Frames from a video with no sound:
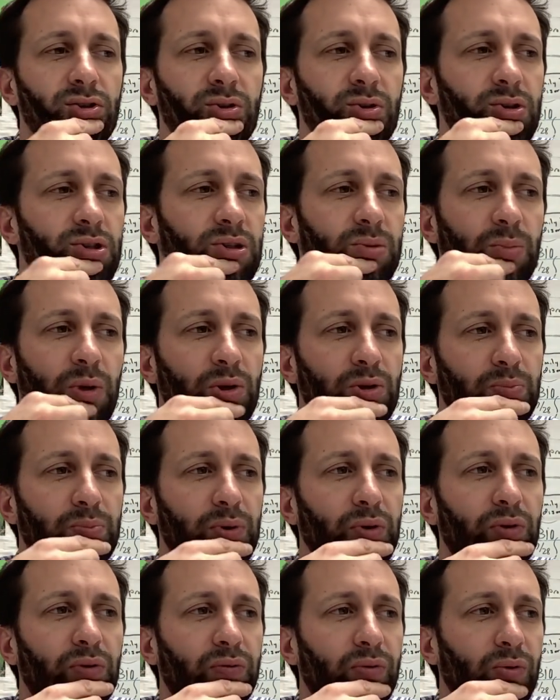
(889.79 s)
It was the most
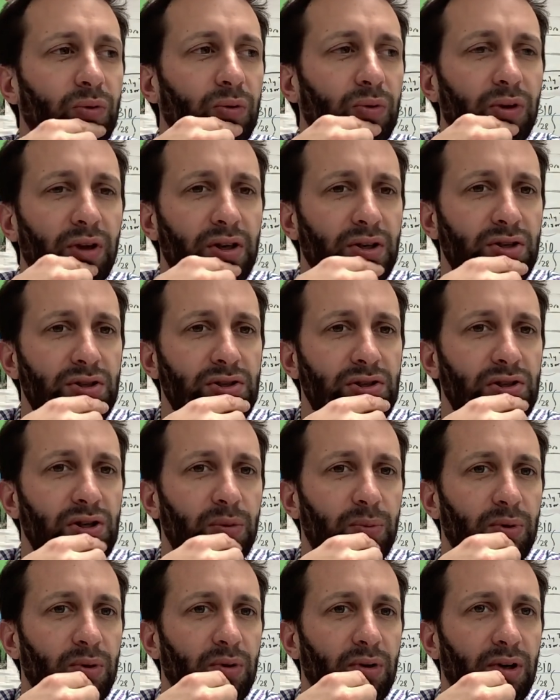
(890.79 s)
beautiful
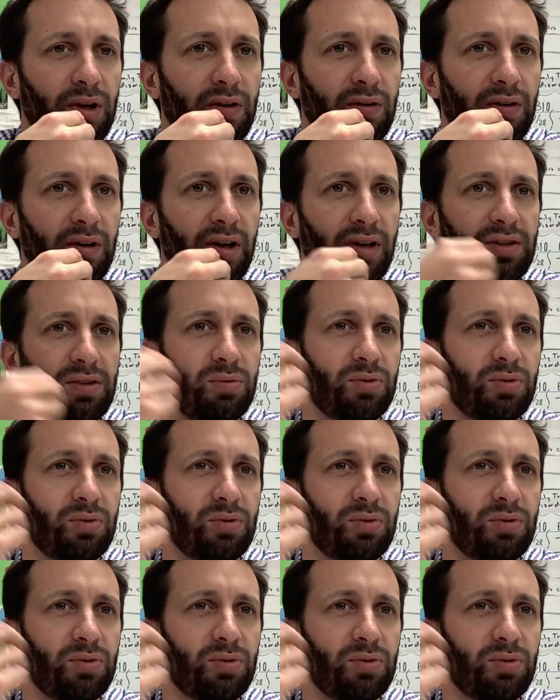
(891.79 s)
relationship you could ever ask.